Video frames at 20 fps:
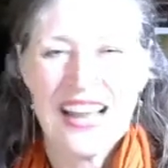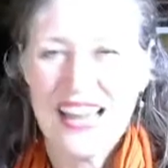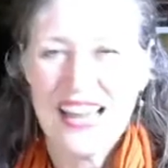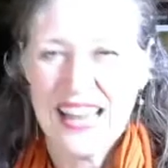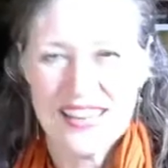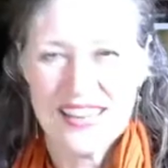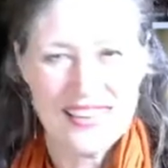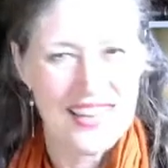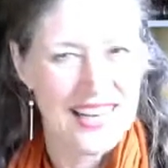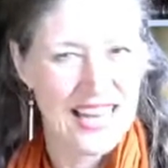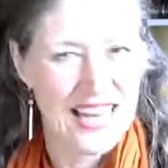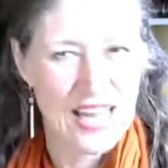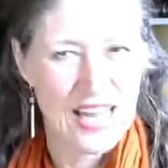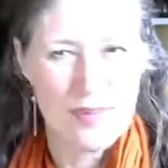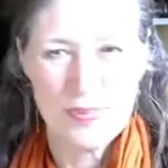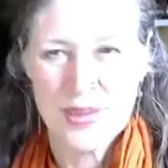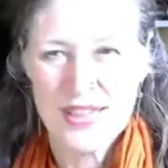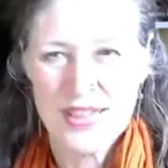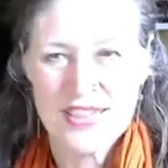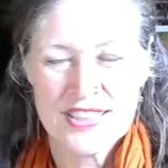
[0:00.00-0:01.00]
I had that
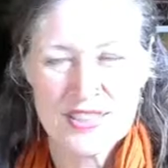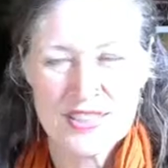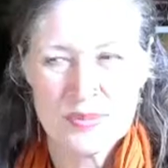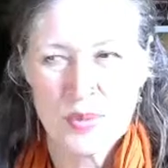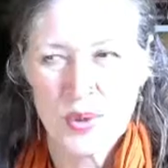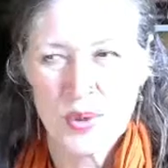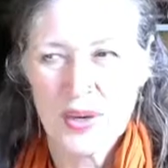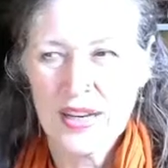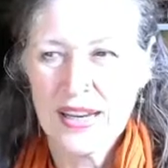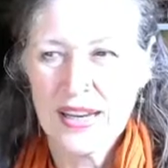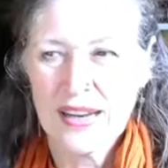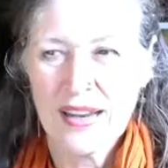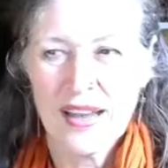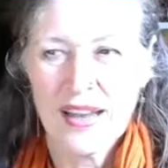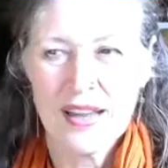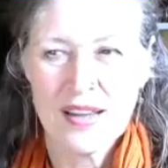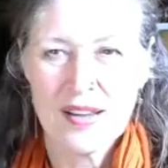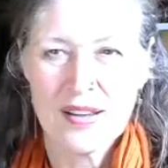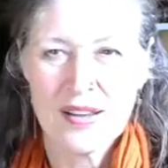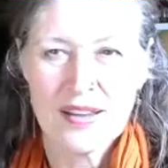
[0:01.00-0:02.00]
happen this morning.
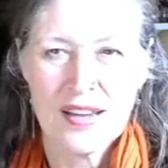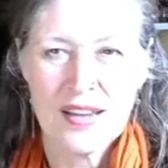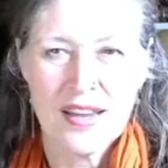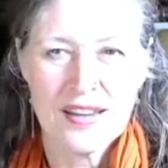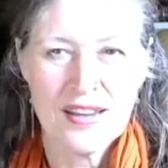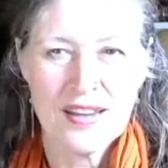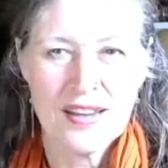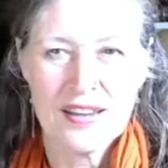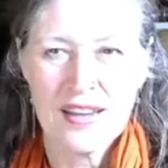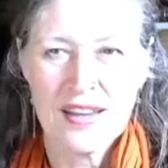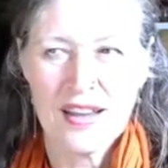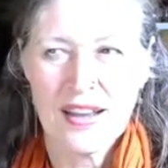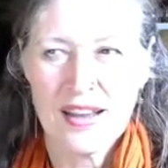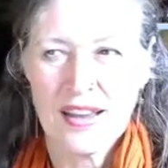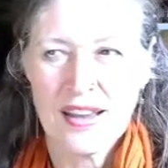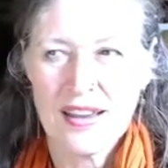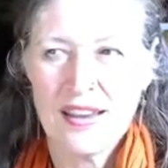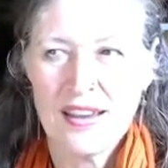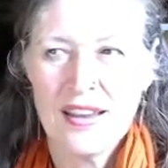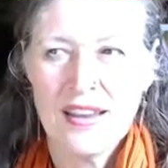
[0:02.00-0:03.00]
A young
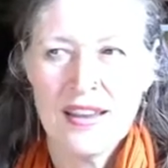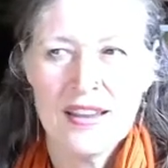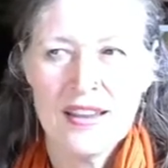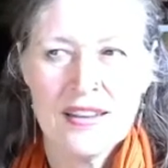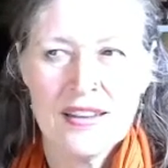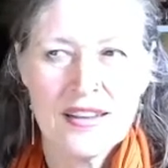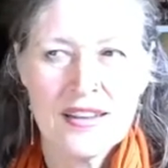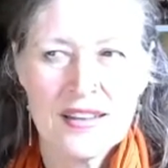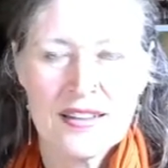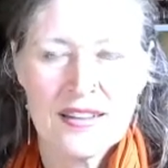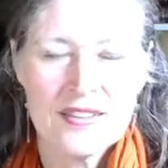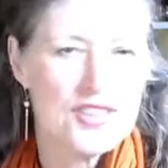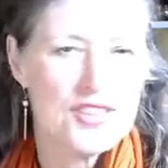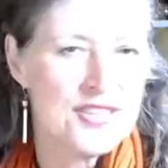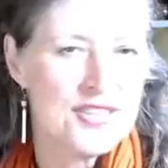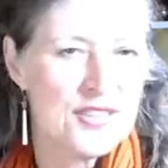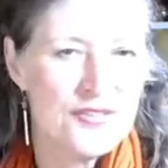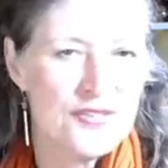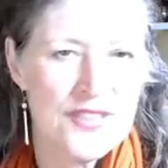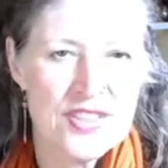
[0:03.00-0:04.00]
guy
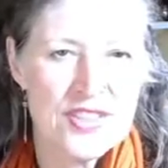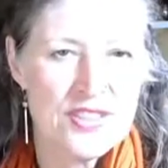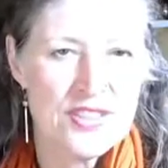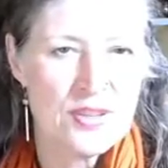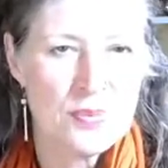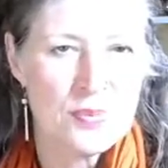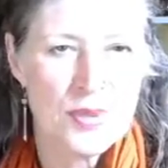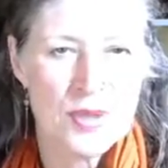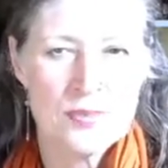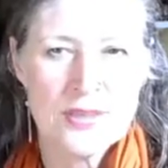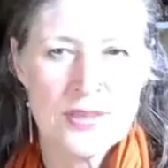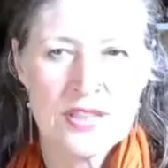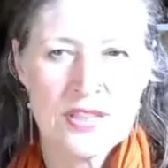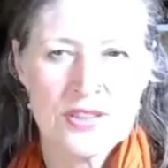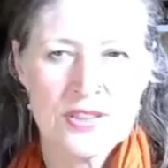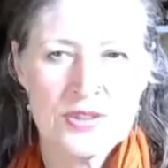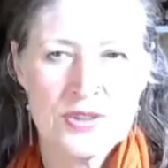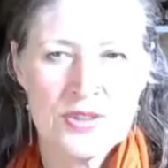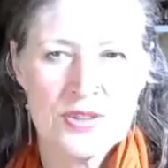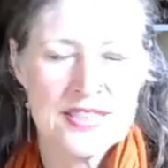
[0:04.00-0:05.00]
just finished the
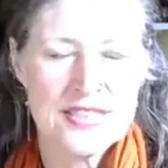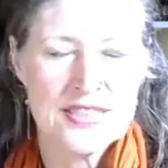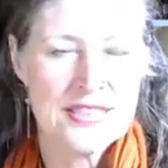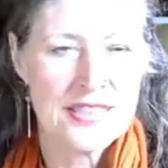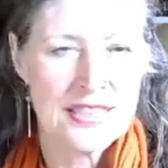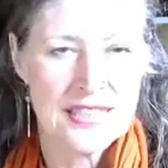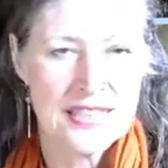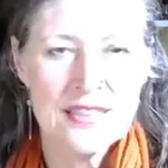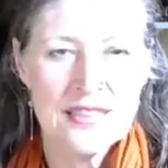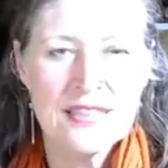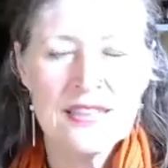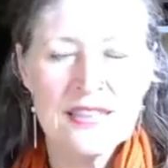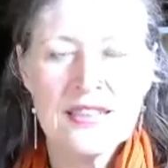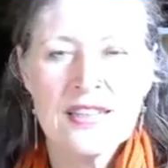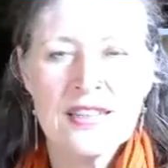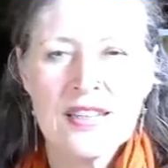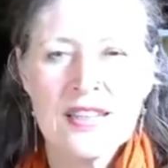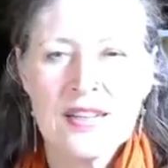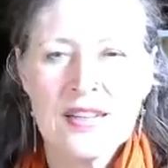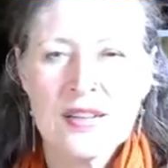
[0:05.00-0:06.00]
permaculture design
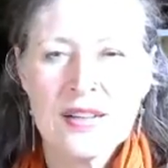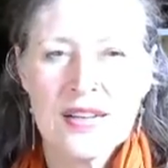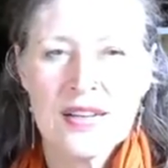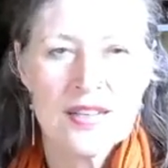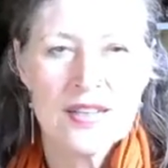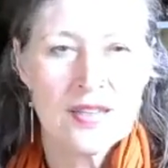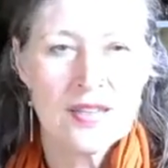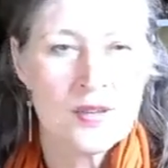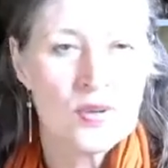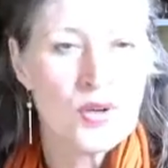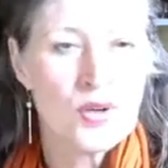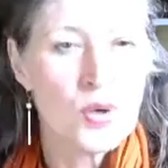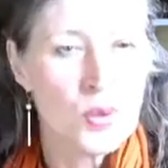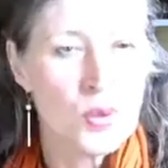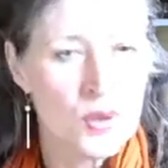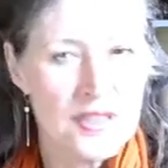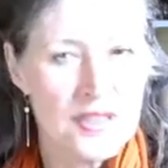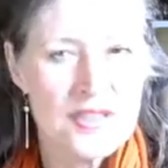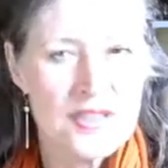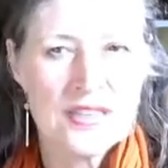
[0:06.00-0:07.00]

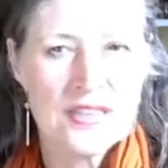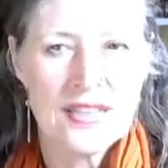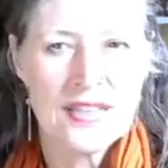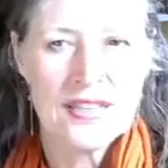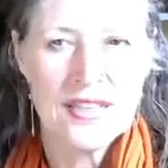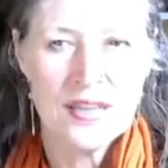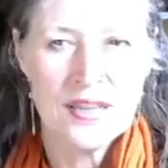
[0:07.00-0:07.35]
course, and